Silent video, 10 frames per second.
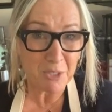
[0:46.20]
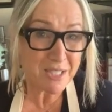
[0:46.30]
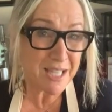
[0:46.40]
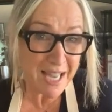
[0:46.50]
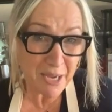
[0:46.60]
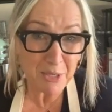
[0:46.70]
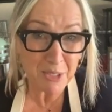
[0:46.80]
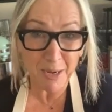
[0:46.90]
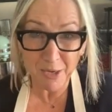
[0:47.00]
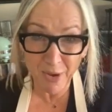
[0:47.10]
which is the
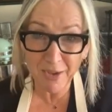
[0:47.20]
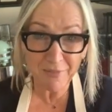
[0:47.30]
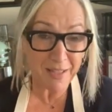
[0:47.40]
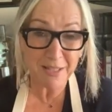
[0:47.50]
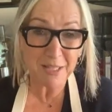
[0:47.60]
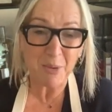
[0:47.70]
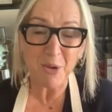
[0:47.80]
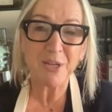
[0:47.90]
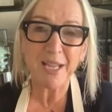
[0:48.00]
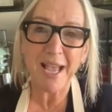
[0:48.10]
language my grandfather
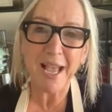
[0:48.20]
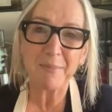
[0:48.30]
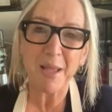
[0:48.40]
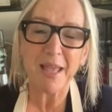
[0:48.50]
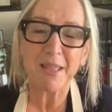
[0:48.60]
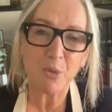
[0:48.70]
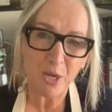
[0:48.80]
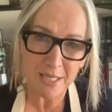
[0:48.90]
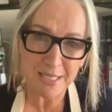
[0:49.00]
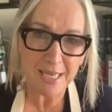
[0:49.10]
spoke, and the
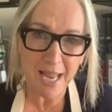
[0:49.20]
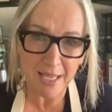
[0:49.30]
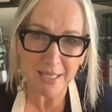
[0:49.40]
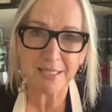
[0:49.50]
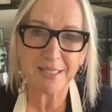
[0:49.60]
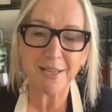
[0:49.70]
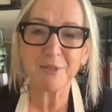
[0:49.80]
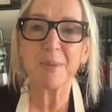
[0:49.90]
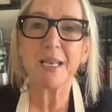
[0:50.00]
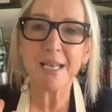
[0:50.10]
word is nachas. It
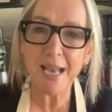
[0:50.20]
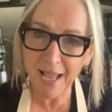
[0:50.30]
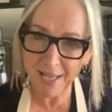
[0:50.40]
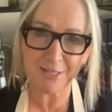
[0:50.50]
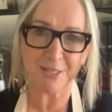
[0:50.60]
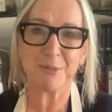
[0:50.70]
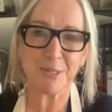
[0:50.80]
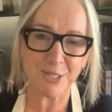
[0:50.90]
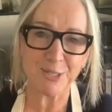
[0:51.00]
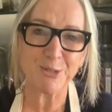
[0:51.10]
gives me nachas,
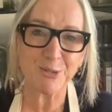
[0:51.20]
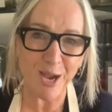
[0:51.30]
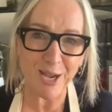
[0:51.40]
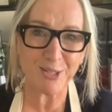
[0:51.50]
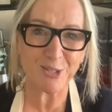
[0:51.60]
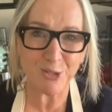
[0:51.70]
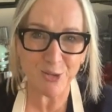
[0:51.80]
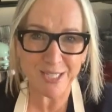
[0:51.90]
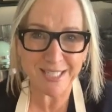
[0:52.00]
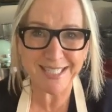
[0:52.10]
which is great
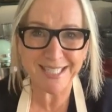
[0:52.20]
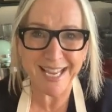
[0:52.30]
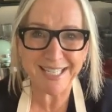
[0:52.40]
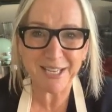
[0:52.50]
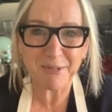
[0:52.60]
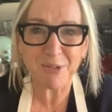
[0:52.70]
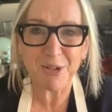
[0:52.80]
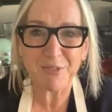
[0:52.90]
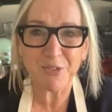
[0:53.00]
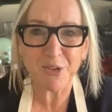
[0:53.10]
joy to stand here with
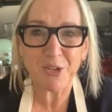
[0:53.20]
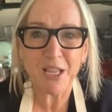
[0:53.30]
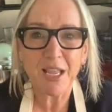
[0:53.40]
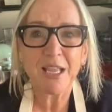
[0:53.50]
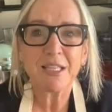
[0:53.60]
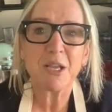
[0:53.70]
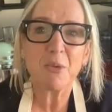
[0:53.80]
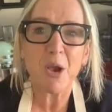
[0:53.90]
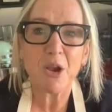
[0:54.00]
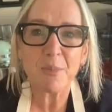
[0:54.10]
all of you.
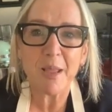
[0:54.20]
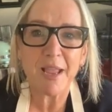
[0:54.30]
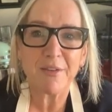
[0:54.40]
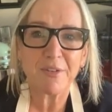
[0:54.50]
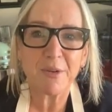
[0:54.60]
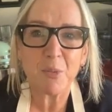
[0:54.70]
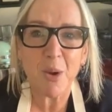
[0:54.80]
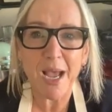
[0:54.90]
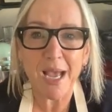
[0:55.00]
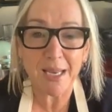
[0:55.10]
So welcome
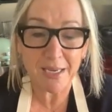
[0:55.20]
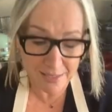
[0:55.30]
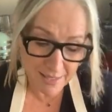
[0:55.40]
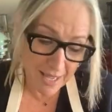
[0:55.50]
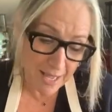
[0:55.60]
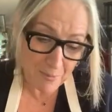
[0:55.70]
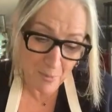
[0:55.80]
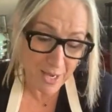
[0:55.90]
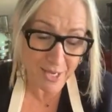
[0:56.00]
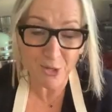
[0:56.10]
everyone.
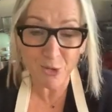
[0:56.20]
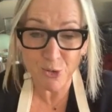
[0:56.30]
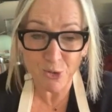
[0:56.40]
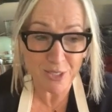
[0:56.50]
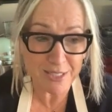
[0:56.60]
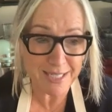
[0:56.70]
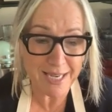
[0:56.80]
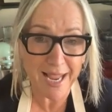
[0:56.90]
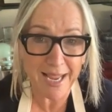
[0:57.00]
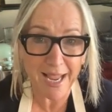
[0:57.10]
We're going to cook
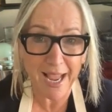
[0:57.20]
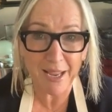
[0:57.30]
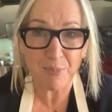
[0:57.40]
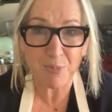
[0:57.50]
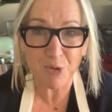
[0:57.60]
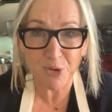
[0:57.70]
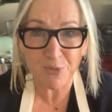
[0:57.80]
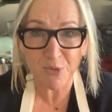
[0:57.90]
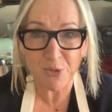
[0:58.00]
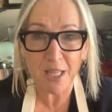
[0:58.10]
today a
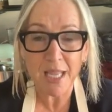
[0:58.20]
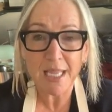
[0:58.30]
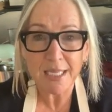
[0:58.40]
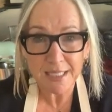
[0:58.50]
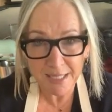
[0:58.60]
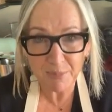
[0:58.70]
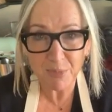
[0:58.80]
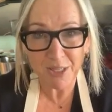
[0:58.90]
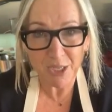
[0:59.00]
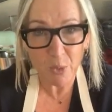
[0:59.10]
beautiful,
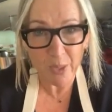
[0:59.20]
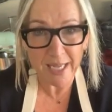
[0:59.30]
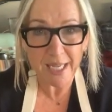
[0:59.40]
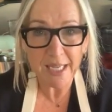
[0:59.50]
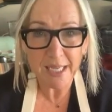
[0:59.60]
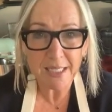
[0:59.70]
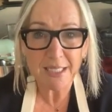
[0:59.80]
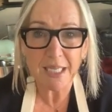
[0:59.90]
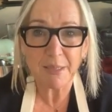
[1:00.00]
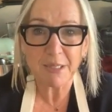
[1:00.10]
simple and quick
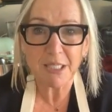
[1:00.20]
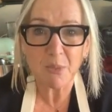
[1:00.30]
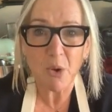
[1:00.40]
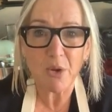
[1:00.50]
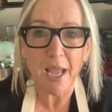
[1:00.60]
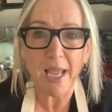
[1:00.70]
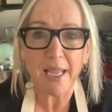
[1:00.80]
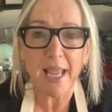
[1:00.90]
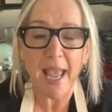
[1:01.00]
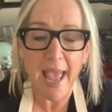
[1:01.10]
cinnamon swirl cake,